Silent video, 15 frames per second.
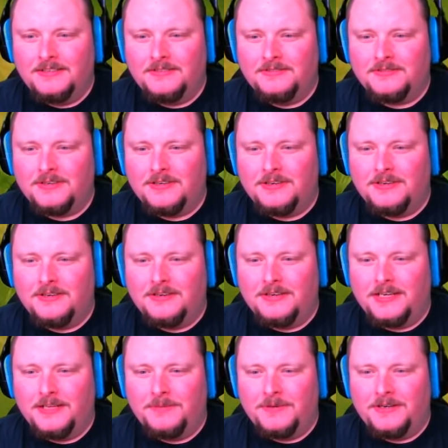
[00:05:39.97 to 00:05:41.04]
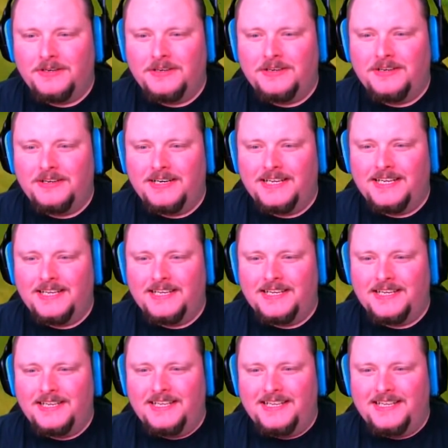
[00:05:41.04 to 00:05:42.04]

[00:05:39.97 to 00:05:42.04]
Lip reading: Roly-poly.